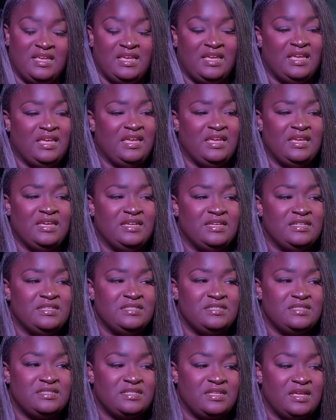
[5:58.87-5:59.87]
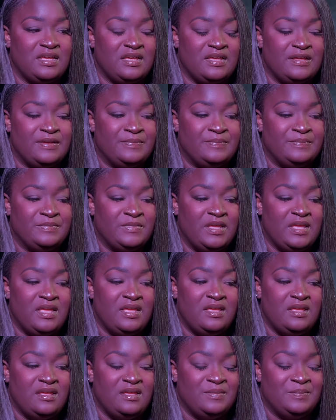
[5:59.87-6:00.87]
he is, um,
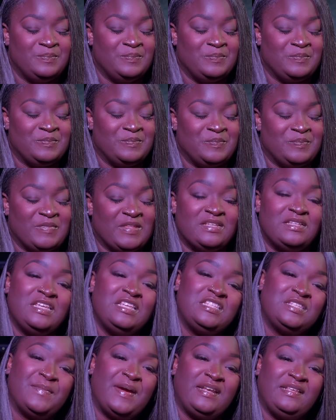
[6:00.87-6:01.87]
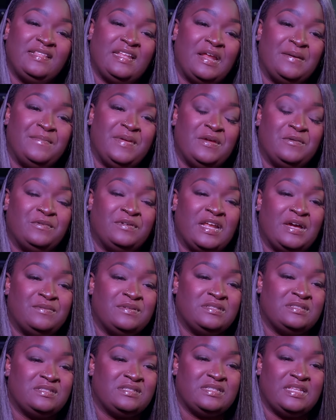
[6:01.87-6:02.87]
he's somebody that I met when I
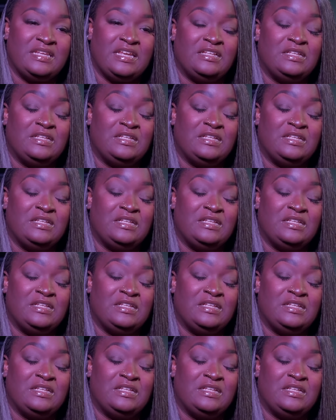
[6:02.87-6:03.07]
was in